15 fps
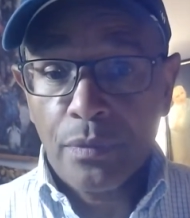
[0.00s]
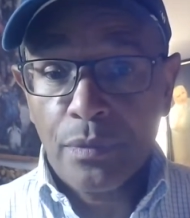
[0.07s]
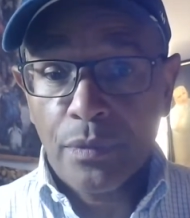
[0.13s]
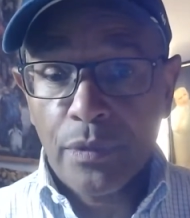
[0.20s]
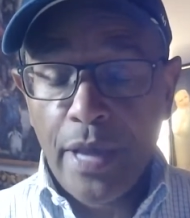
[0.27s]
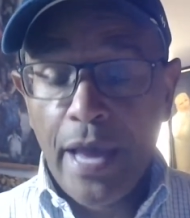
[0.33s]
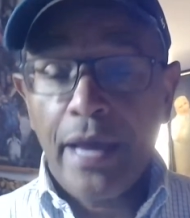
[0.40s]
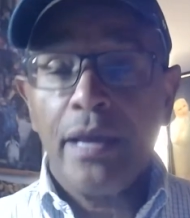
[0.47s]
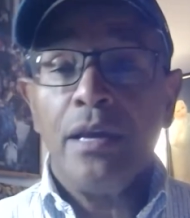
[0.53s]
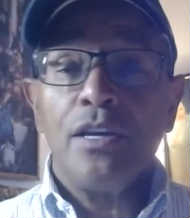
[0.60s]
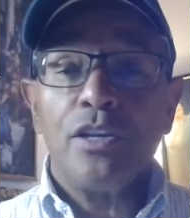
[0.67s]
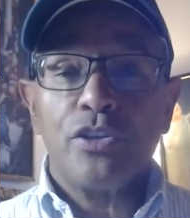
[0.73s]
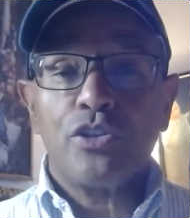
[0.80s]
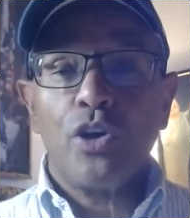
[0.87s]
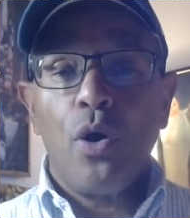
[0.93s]
Okay?
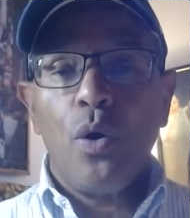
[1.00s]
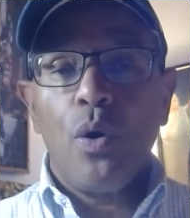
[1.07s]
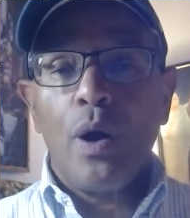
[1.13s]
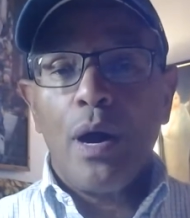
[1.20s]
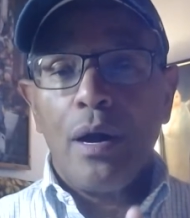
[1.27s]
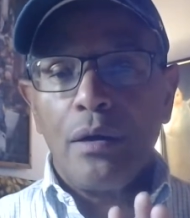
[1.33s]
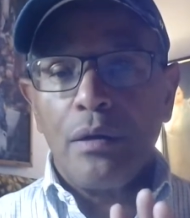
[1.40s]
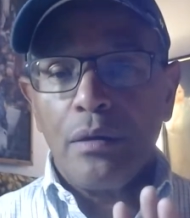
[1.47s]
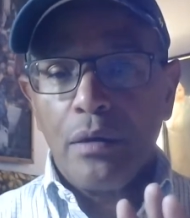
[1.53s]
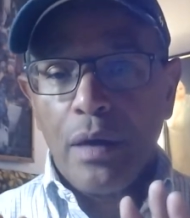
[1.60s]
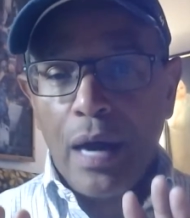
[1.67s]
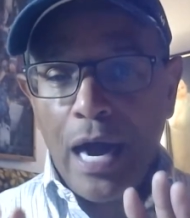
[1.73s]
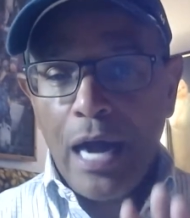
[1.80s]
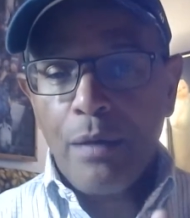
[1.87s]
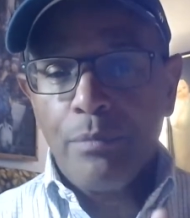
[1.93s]
So
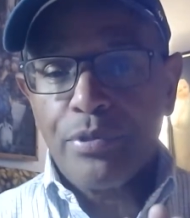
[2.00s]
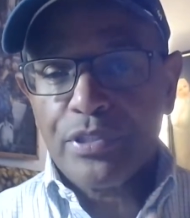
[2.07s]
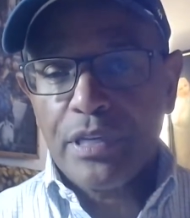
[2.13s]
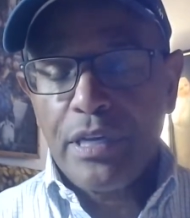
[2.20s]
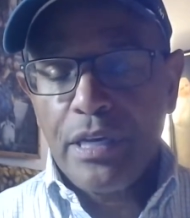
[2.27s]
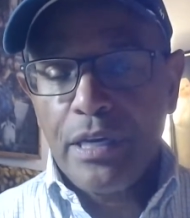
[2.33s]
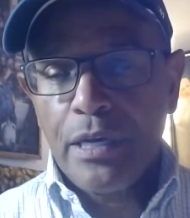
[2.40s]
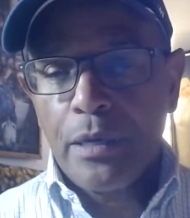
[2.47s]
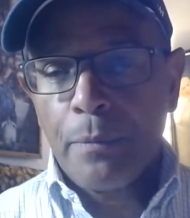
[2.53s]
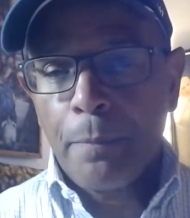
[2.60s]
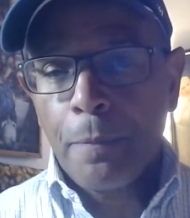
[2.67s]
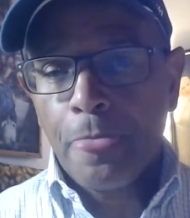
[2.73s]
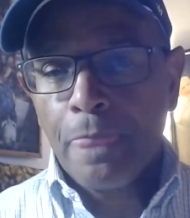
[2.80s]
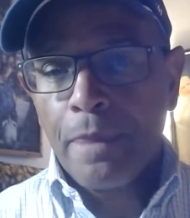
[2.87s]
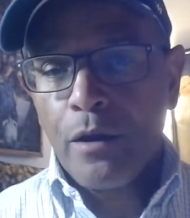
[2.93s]
I'm
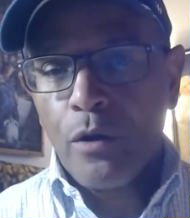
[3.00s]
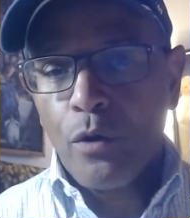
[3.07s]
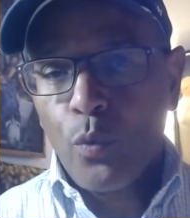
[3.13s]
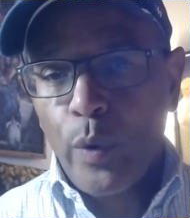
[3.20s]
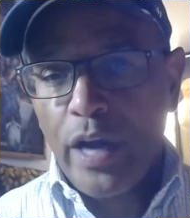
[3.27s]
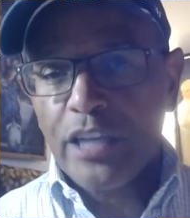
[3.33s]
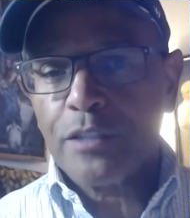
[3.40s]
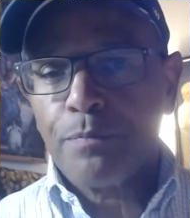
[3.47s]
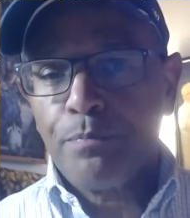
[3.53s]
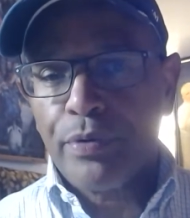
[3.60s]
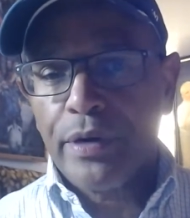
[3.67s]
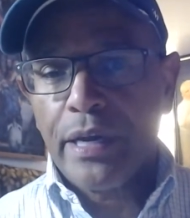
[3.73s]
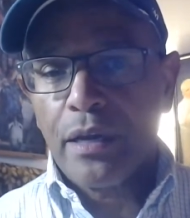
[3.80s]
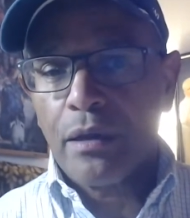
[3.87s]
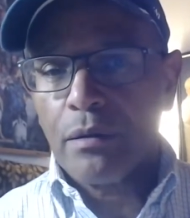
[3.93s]
seeing
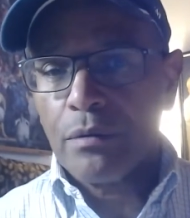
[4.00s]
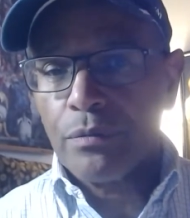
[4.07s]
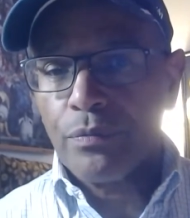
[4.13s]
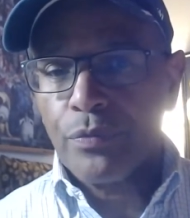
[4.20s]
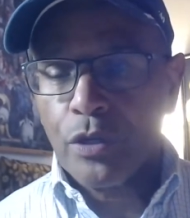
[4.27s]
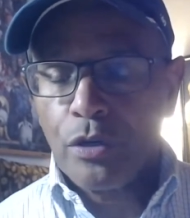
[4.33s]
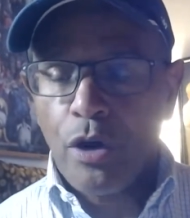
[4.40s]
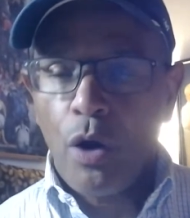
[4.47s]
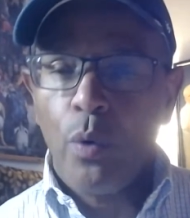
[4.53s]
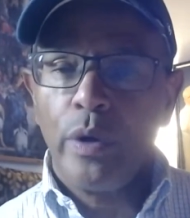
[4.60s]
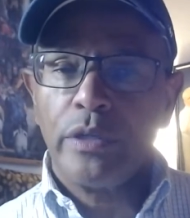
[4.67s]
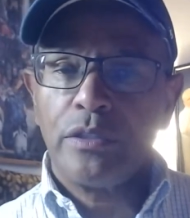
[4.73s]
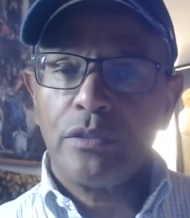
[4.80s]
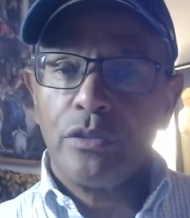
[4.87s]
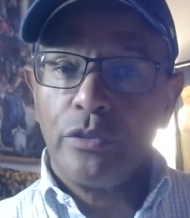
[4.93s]
Westbrook
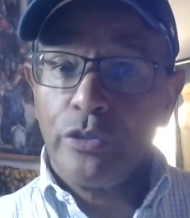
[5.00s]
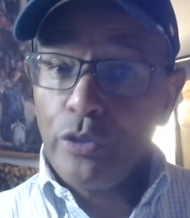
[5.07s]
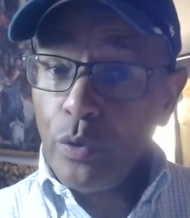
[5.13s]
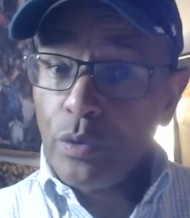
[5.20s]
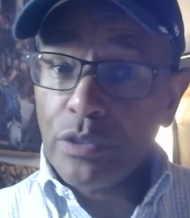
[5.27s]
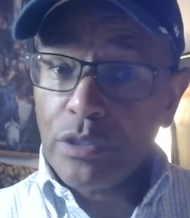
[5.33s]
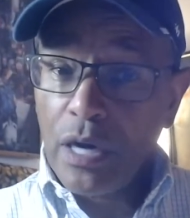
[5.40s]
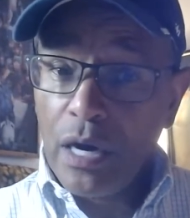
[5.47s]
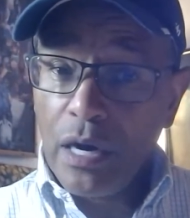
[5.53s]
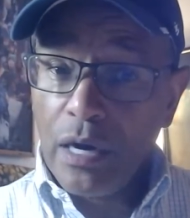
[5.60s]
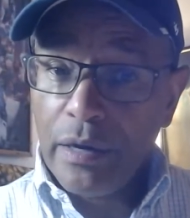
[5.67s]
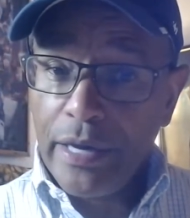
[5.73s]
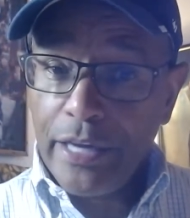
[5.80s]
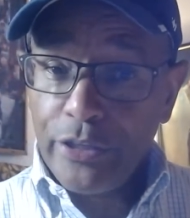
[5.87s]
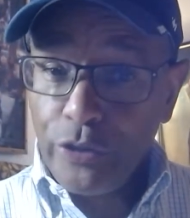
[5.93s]
going to Utah,
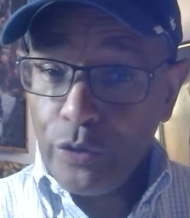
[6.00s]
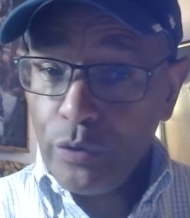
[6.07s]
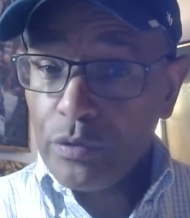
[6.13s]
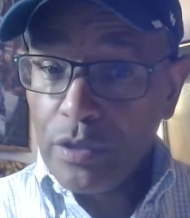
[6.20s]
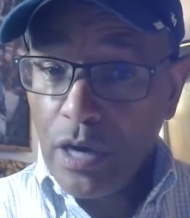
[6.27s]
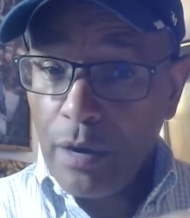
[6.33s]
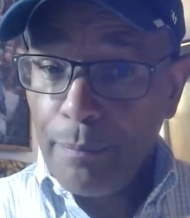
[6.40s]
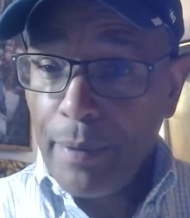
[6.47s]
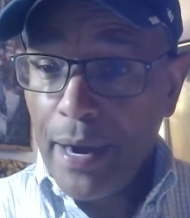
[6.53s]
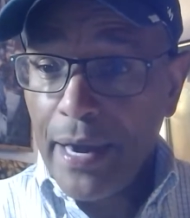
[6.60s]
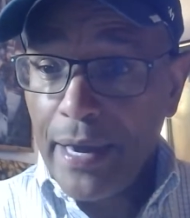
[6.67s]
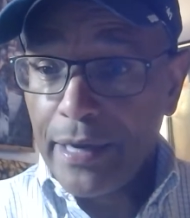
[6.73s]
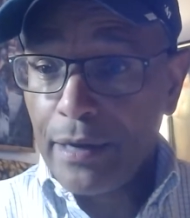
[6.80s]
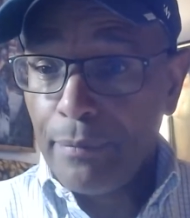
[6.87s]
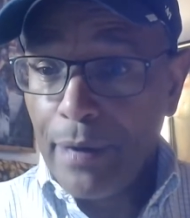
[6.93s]
and Utah
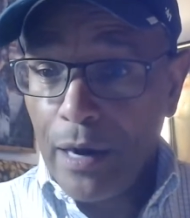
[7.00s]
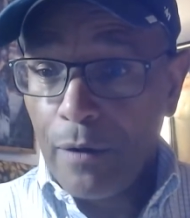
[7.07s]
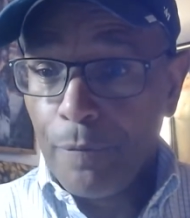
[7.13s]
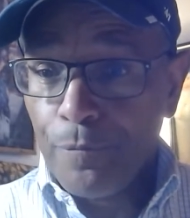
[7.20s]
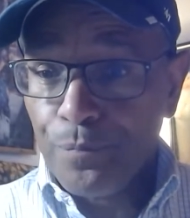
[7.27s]
buying him out.